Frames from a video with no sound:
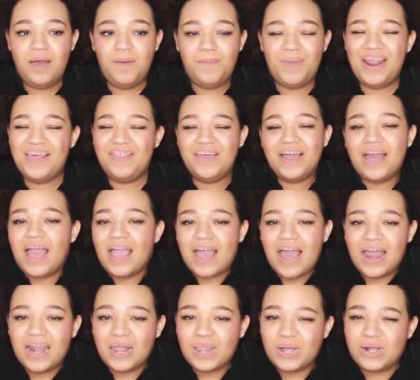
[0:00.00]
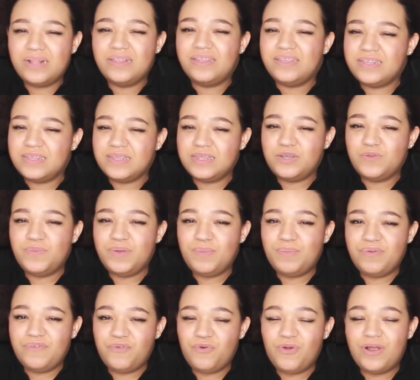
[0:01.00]
but I think I kind of learned this a little bit
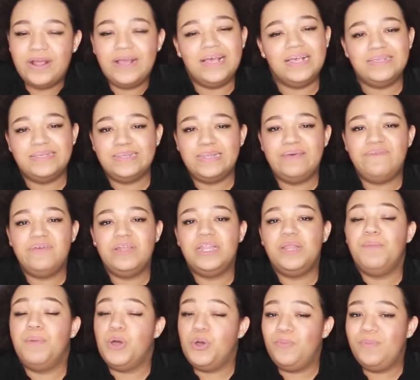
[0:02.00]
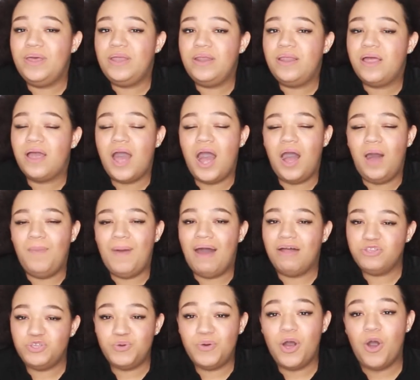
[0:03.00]
before, is live in the moment.
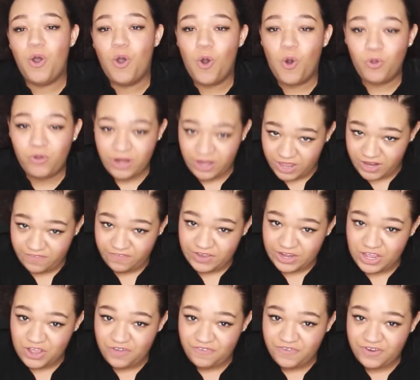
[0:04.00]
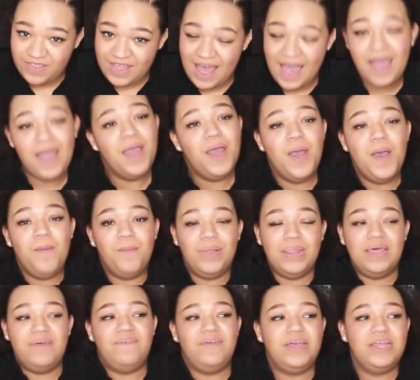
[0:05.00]
I'll do a whole nother video for that,
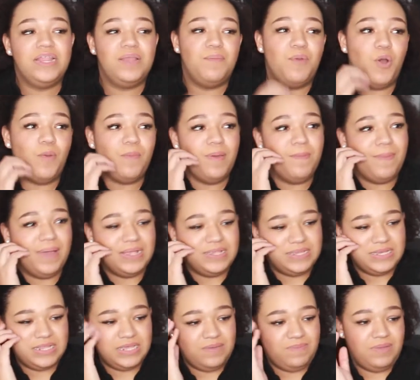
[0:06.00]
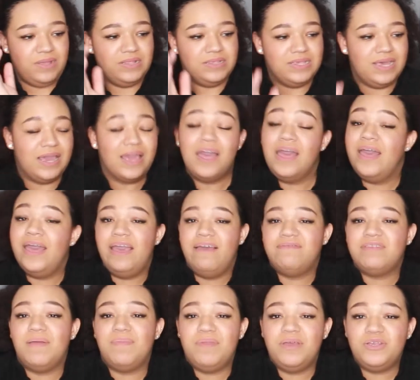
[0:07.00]
but living in the moment basically means like if
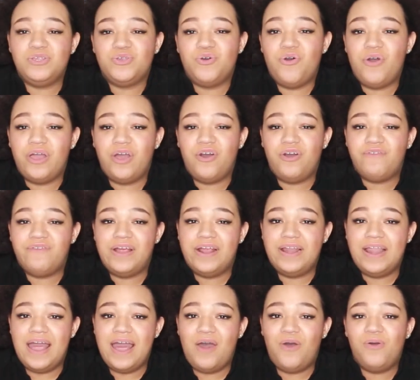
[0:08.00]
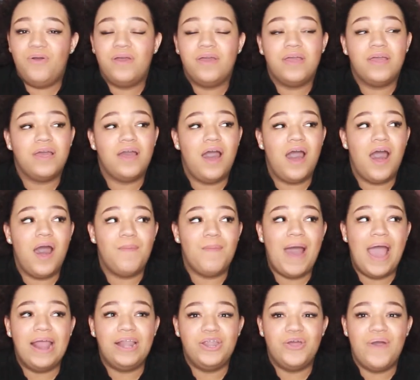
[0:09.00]
something's going on right now,
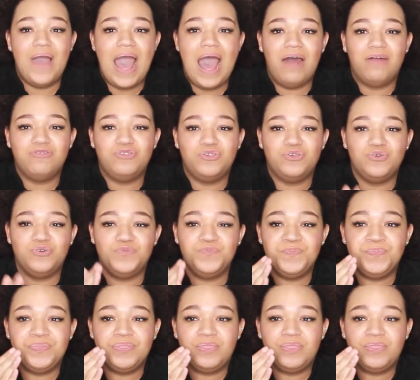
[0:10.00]
I know how to